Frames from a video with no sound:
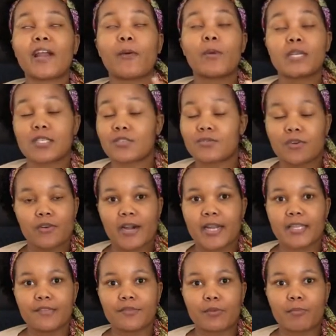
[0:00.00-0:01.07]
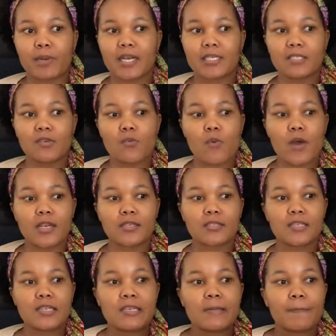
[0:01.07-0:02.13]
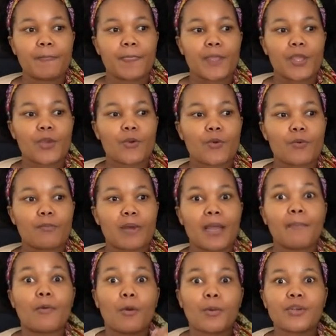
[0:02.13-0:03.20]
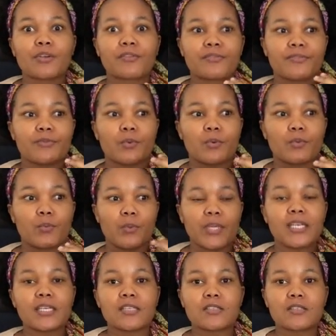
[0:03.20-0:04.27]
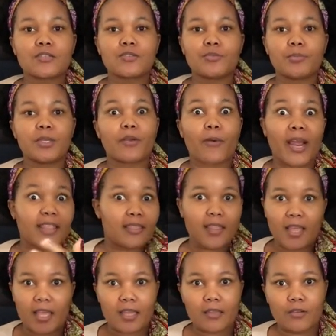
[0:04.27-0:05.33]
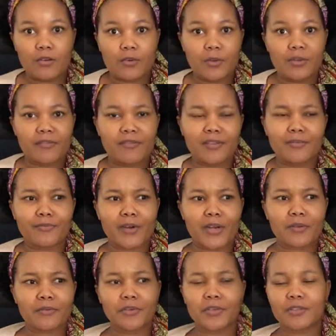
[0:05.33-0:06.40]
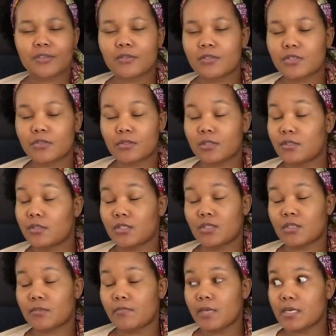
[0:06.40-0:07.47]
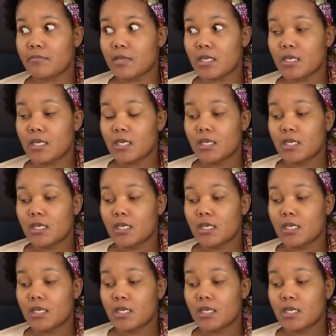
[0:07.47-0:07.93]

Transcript: I wanted to cry even, but I didn't want, you know, my moment of weakness to be right there, you know, in front of her. Oh, she just made me,